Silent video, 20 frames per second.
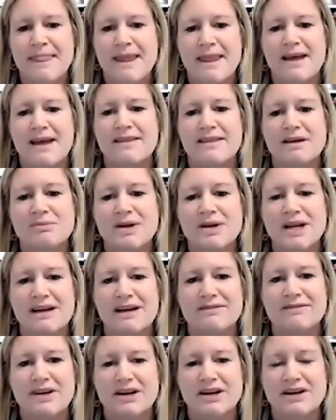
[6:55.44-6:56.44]
And then we
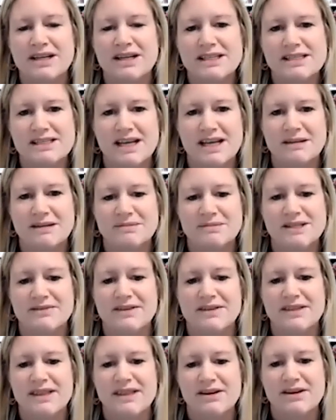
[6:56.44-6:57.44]
have various types of
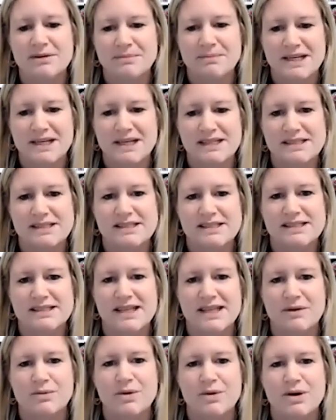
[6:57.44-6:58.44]
therapists
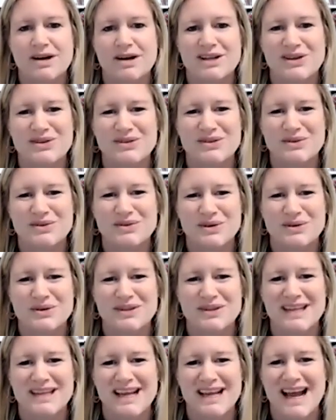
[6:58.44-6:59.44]
that walk you through
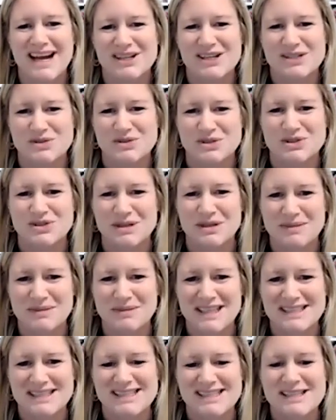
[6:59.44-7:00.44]
the actual
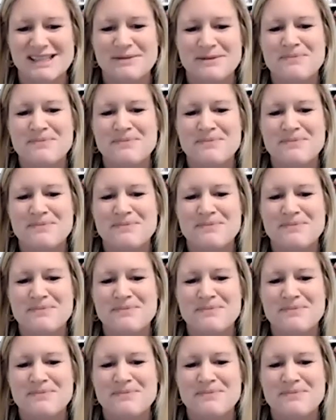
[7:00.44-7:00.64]
treatments.